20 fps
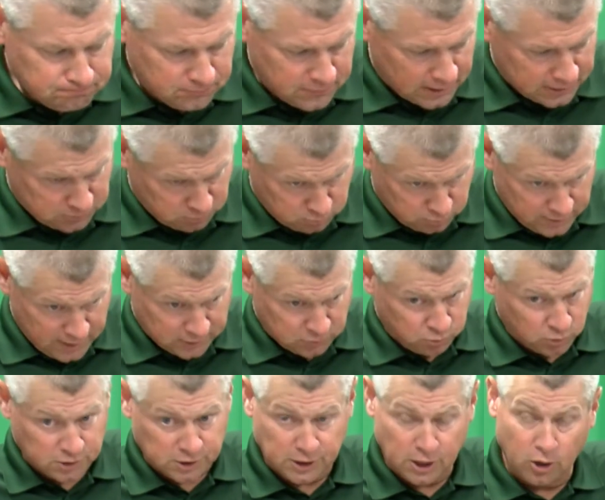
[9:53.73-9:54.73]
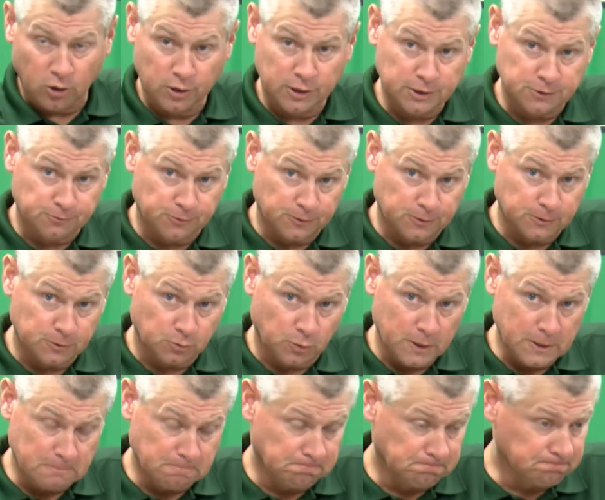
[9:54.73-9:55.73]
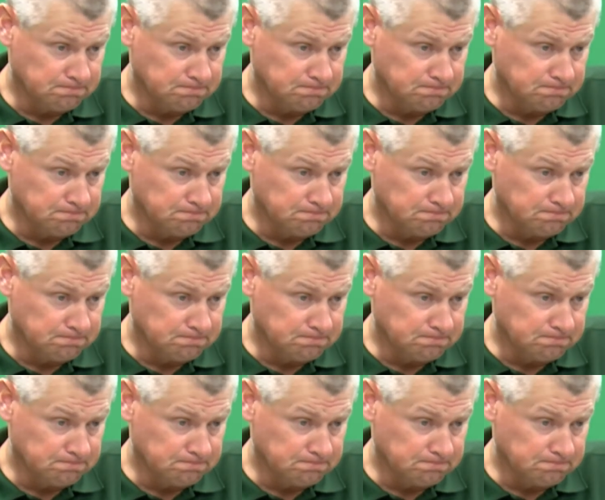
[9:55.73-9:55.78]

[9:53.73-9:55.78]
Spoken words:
that's what the goal is for this week.